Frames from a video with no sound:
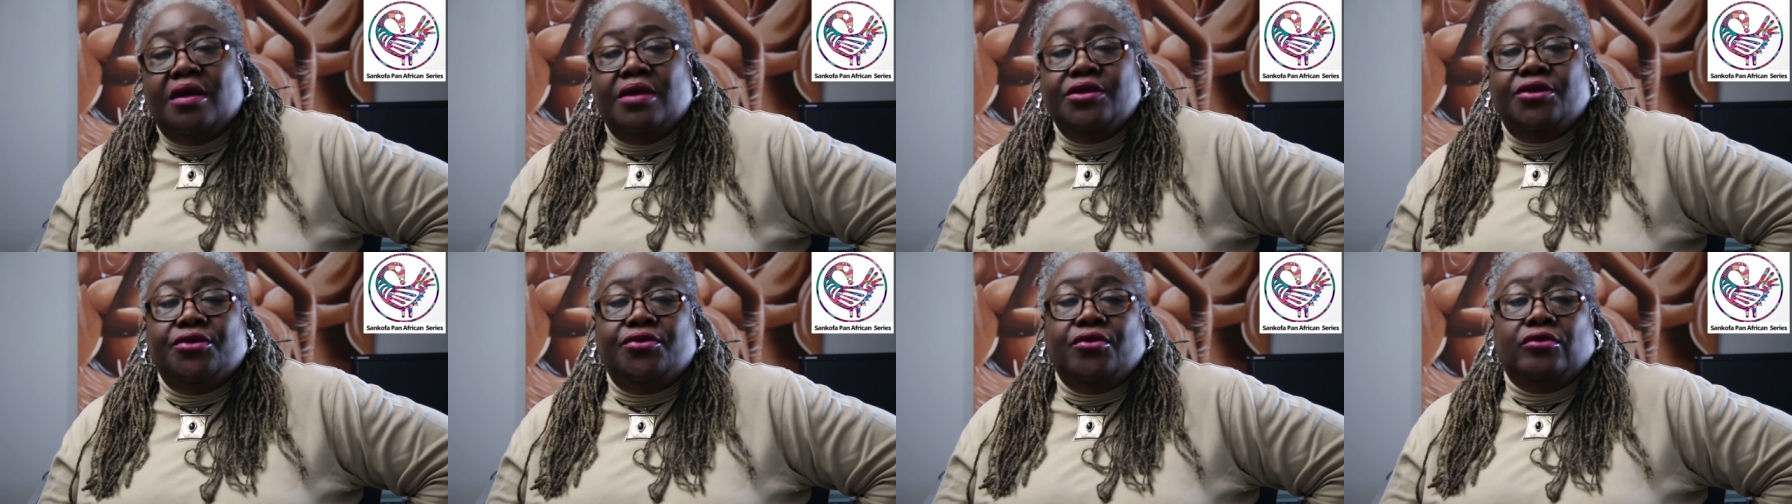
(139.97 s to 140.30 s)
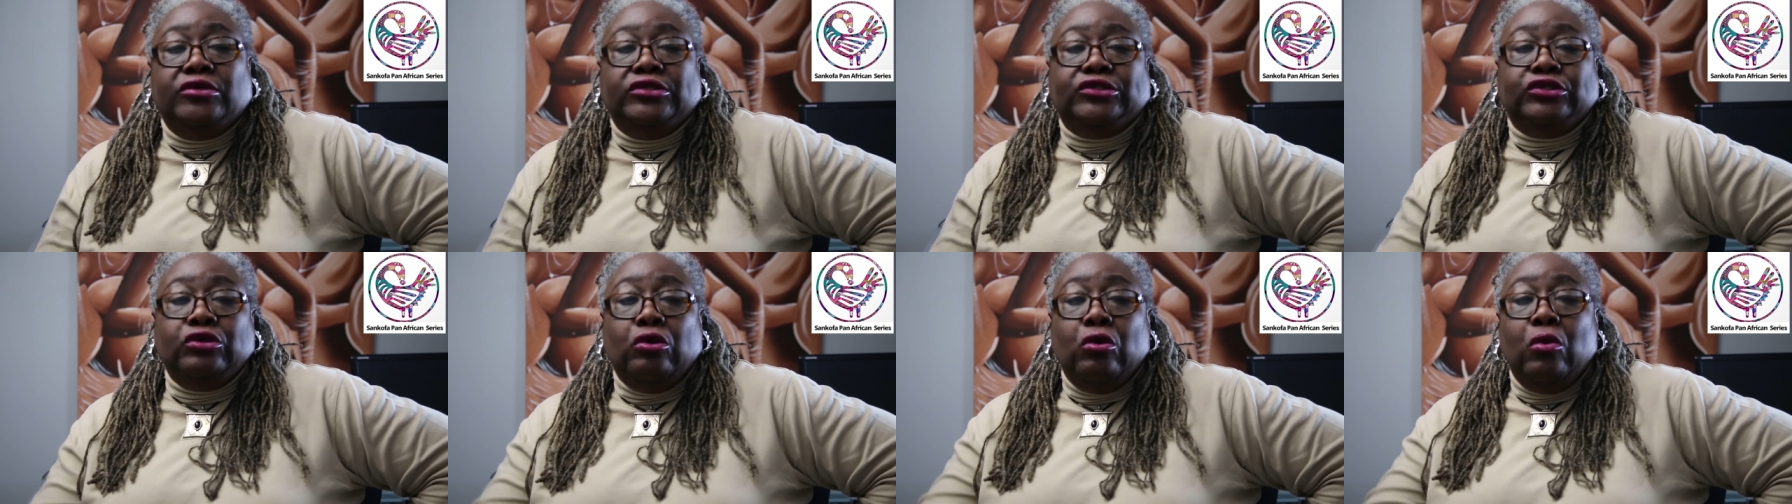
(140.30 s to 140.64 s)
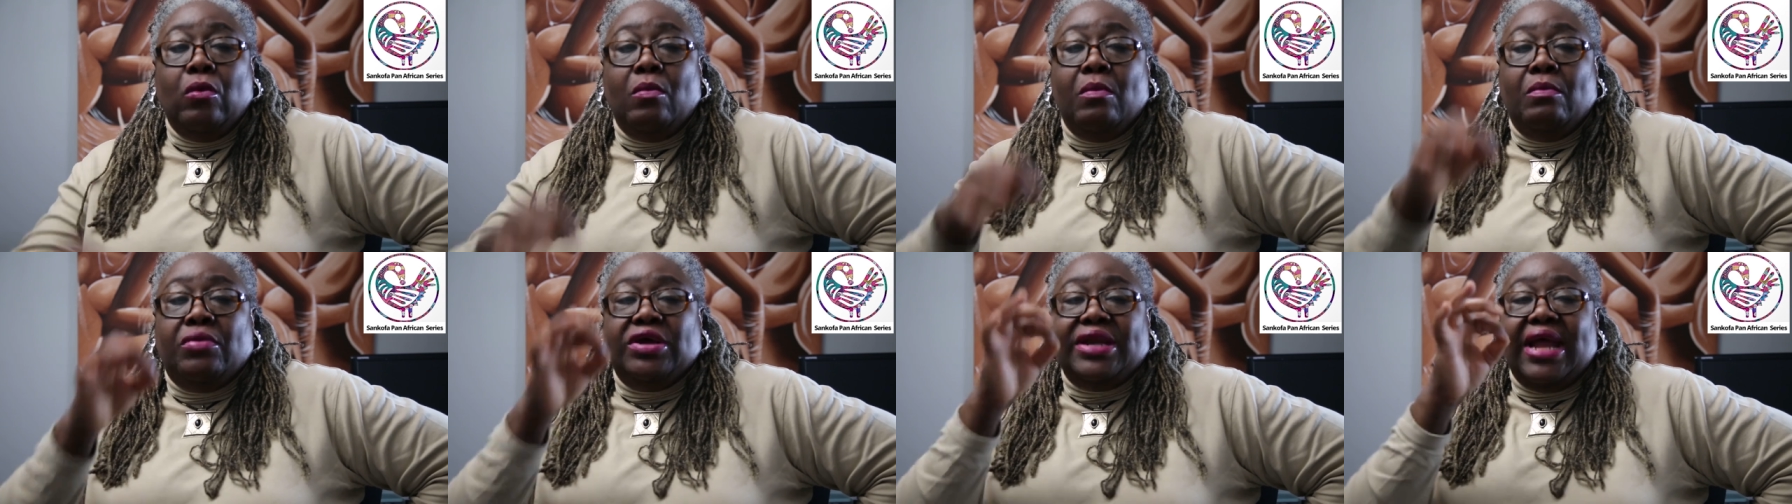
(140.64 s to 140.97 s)
You know,
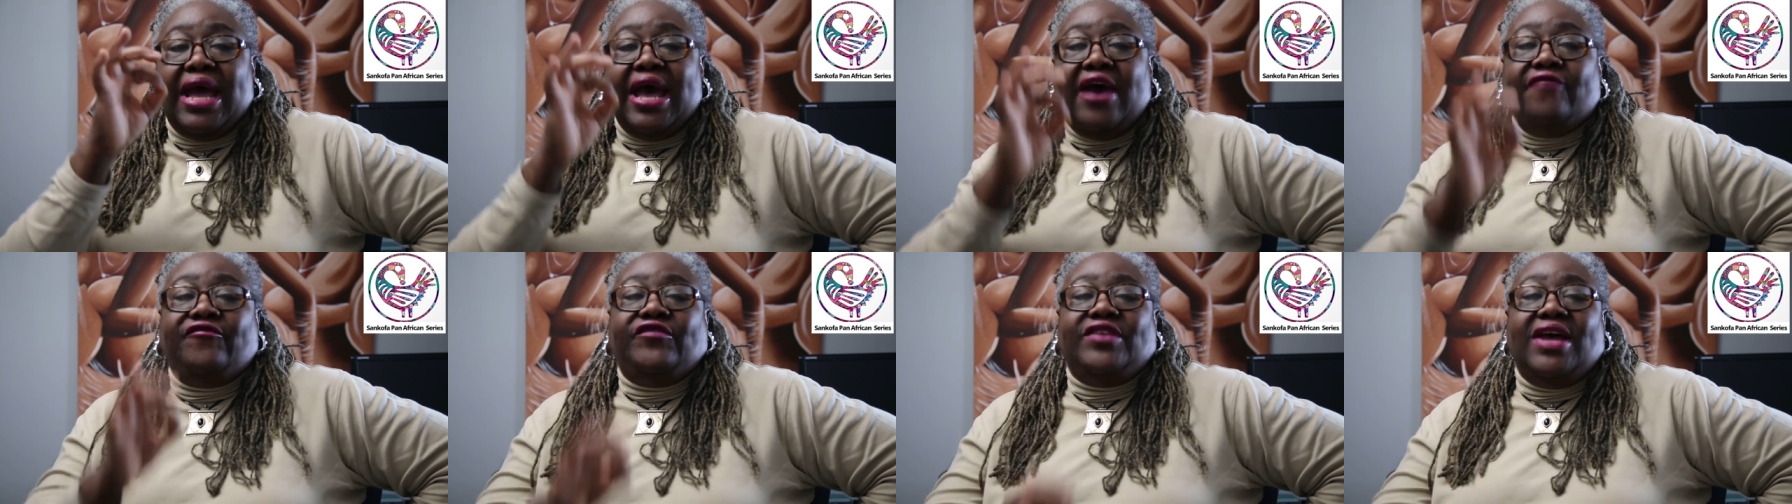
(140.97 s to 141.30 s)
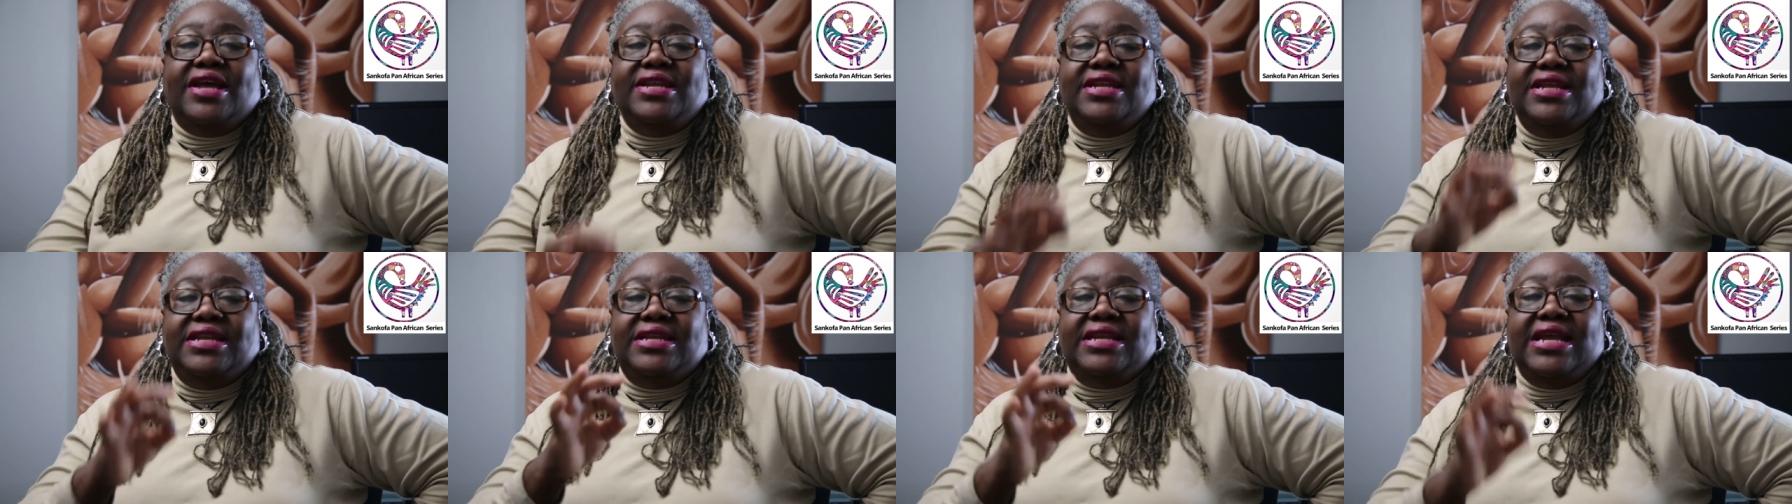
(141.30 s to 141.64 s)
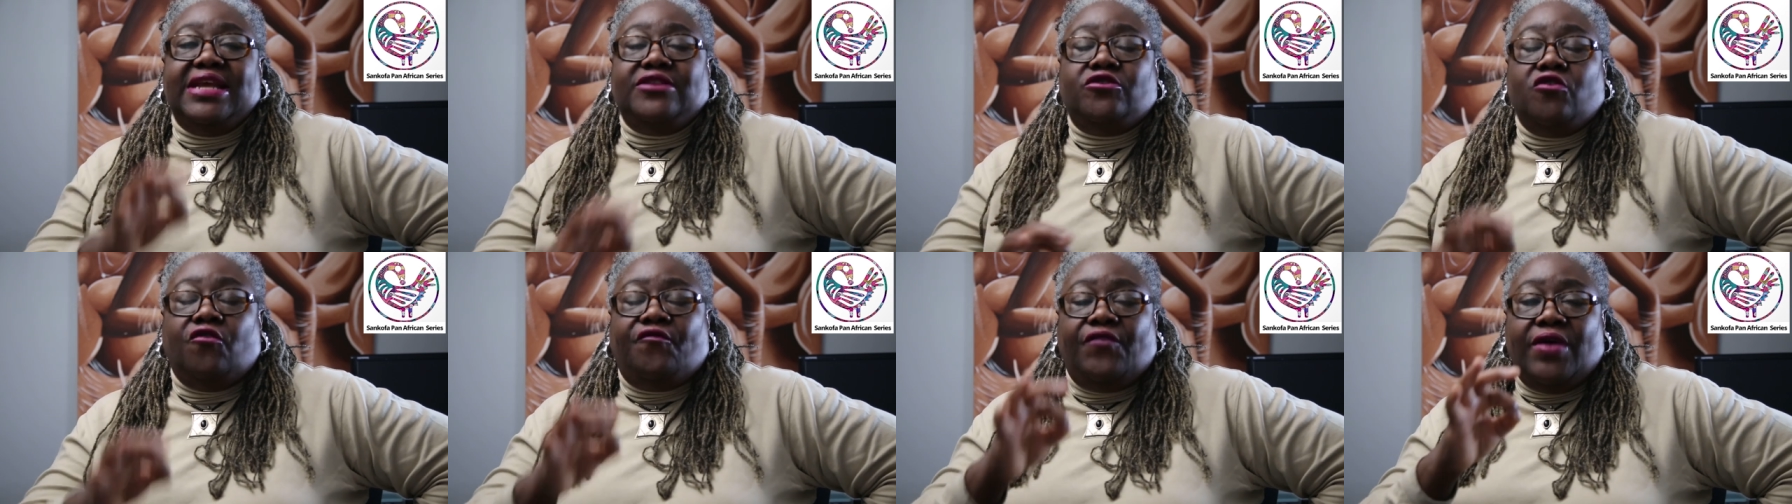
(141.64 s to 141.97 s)
so, but after the death